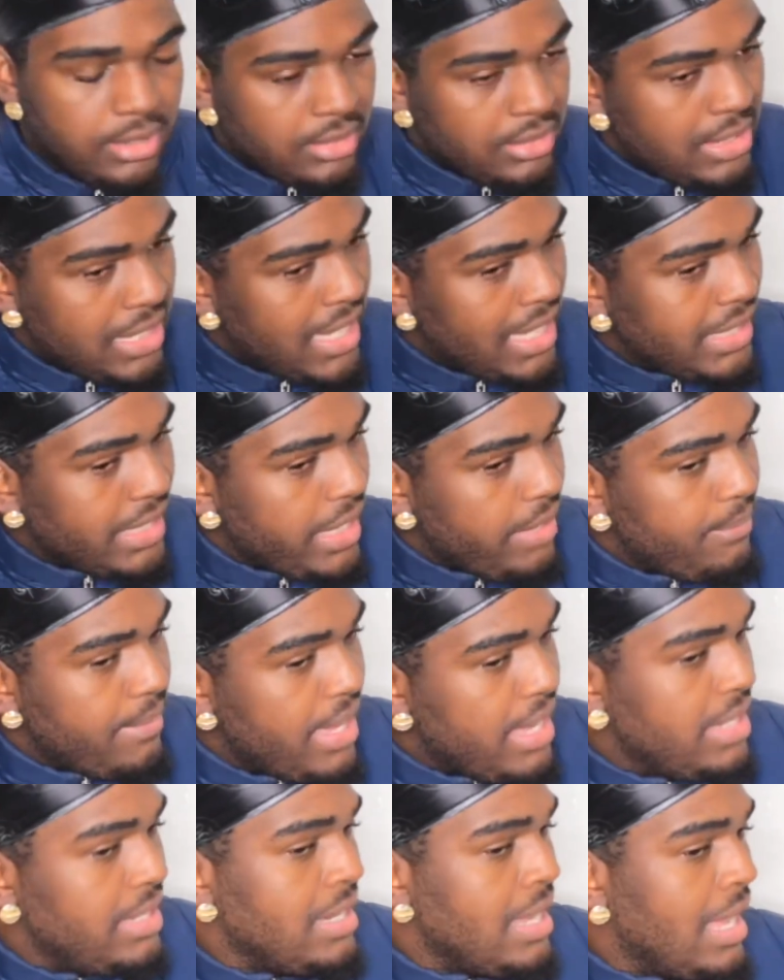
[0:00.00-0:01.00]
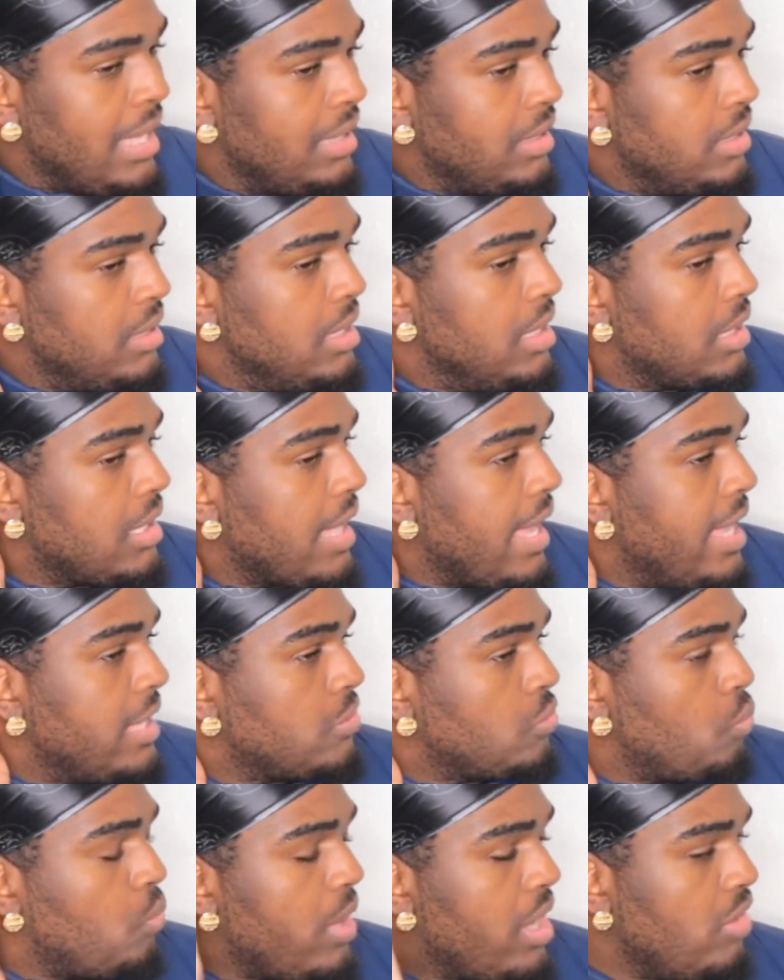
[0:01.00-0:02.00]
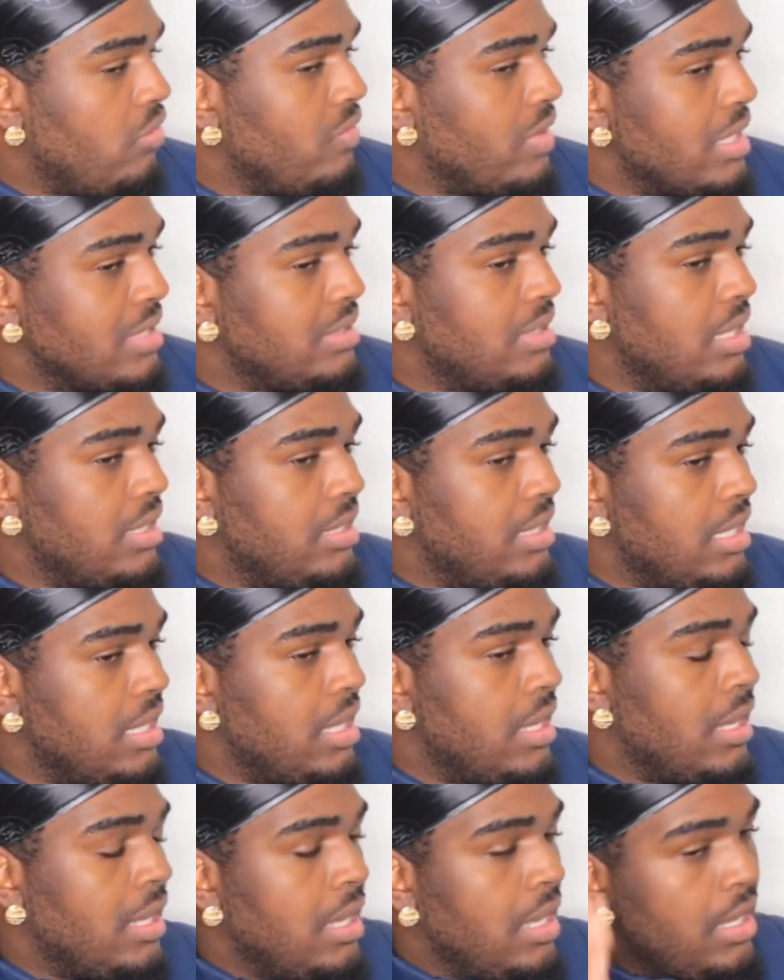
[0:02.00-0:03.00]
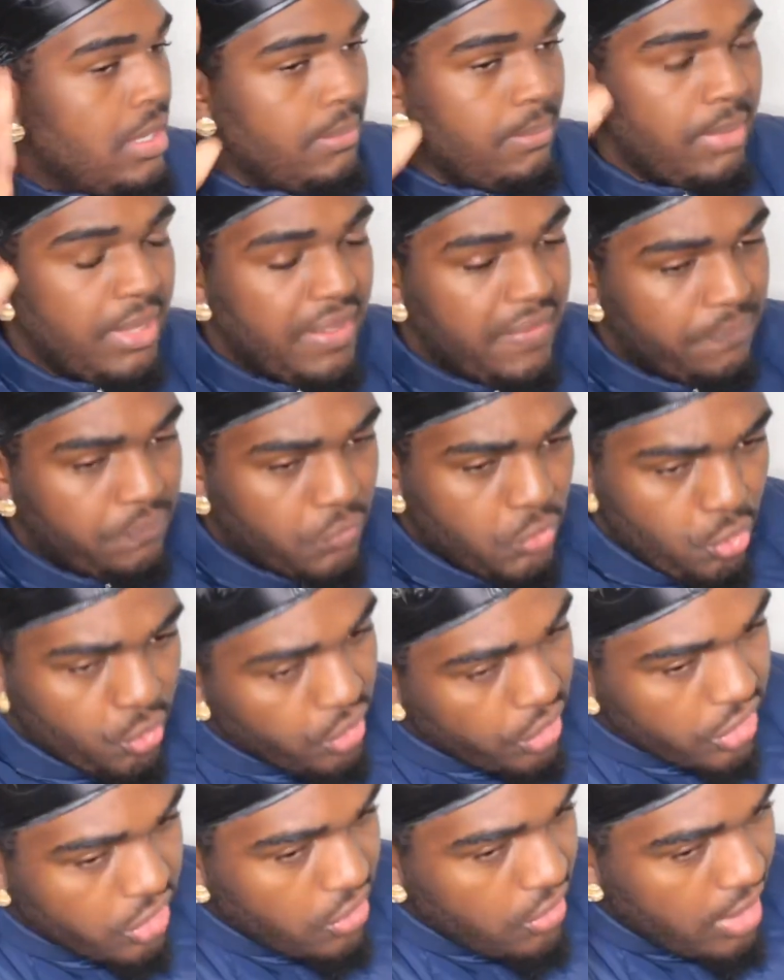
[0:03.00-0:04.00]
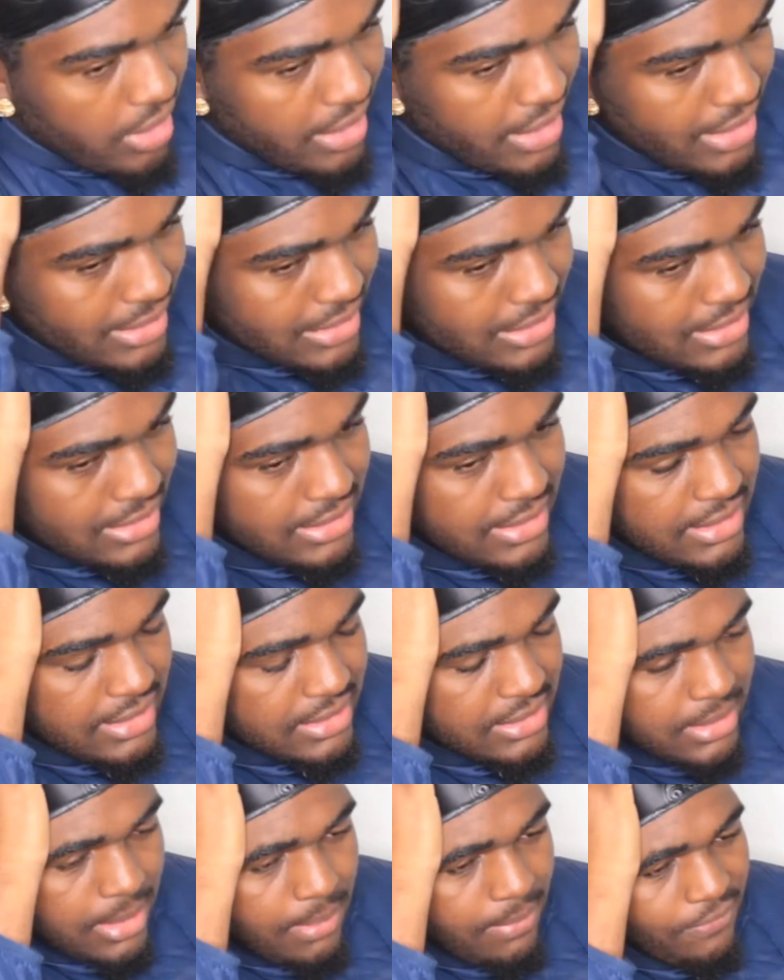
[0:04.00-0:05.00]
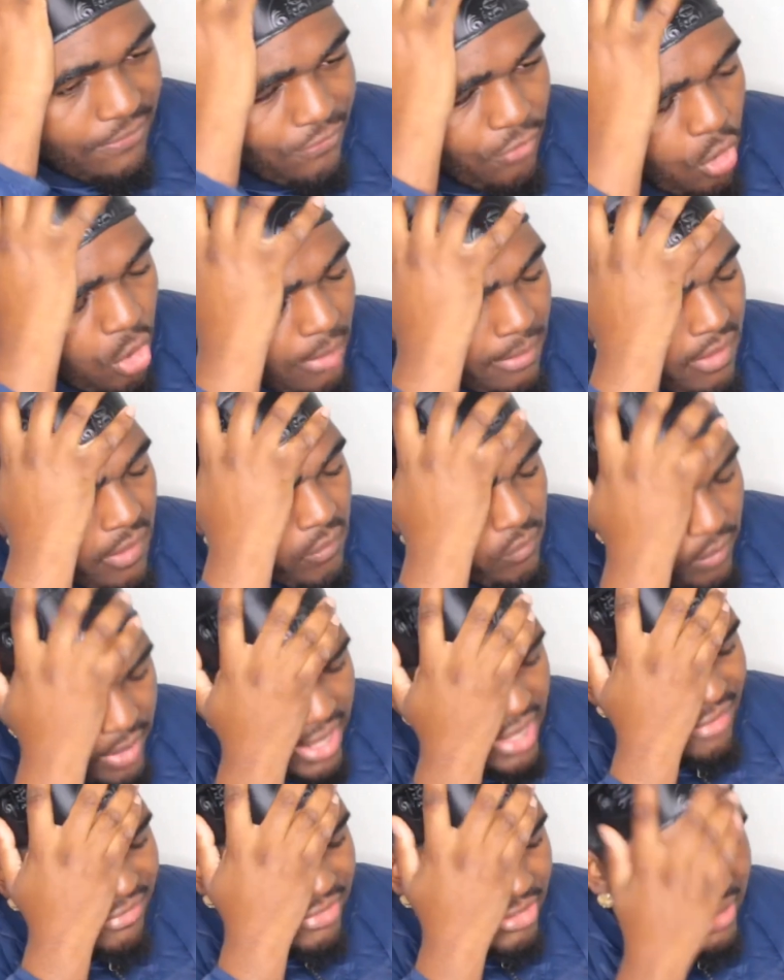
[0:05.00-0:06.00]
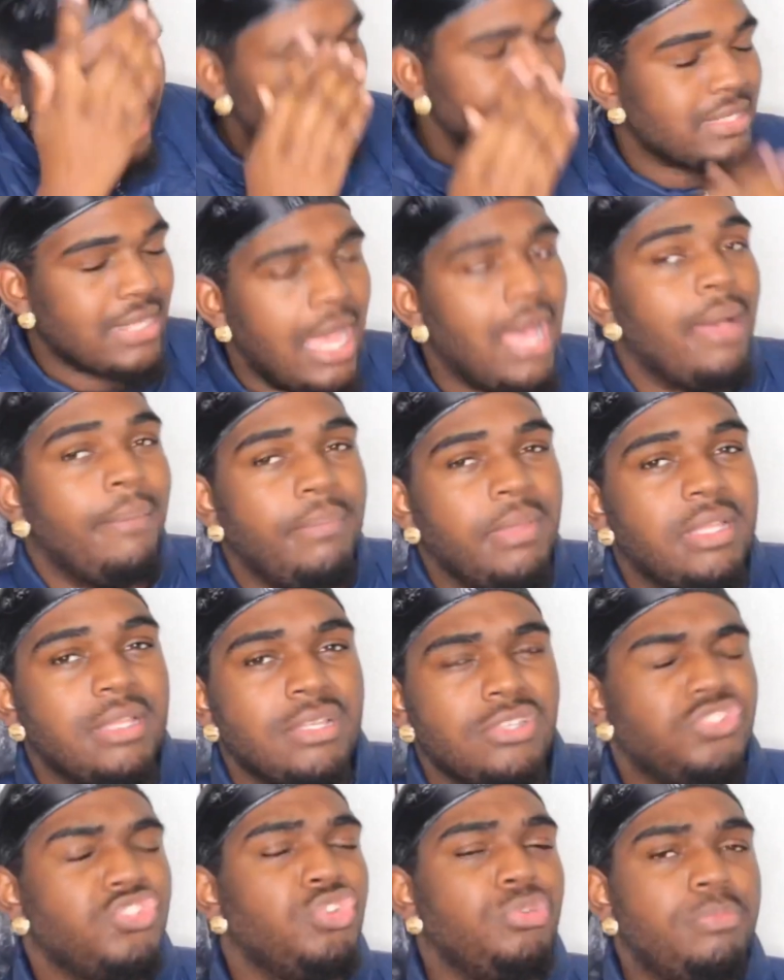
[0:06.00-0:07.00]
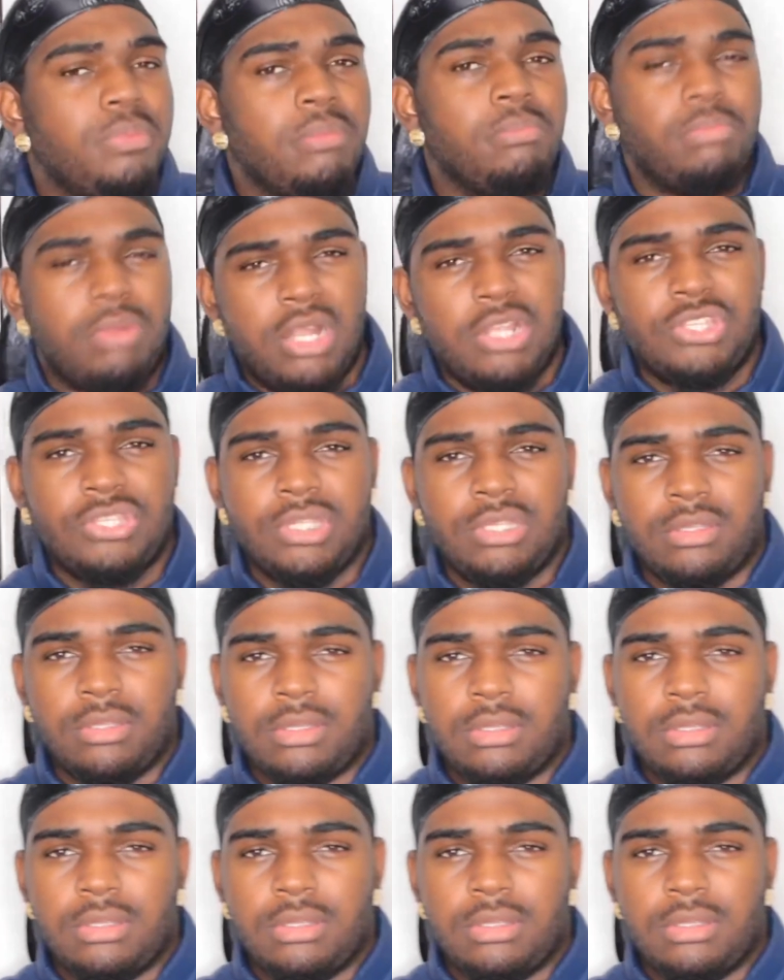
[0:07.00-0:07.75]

yeah, they may not look as wavy as they did, but you're gonna see some form of waves on the top because you've been brushing